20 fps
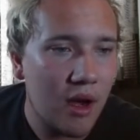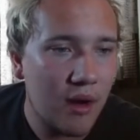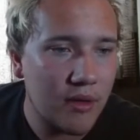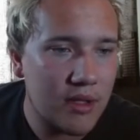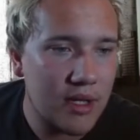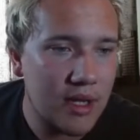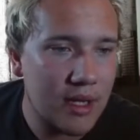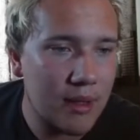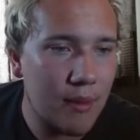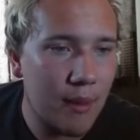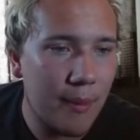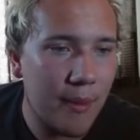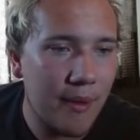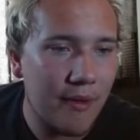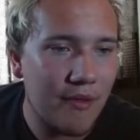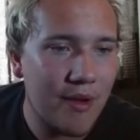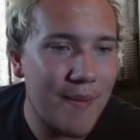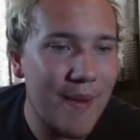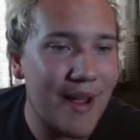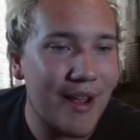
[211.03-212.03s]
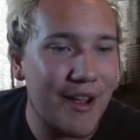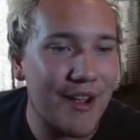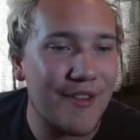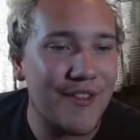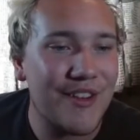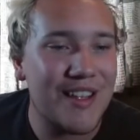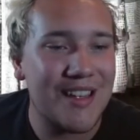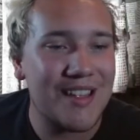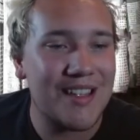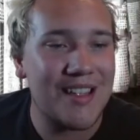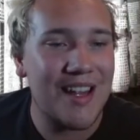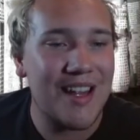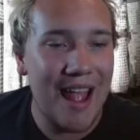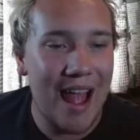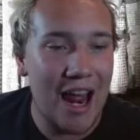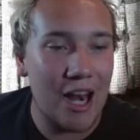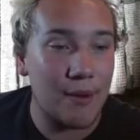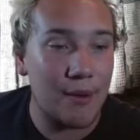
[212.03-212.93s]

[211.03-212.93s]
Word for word: I would take a Muppet remake of a Disney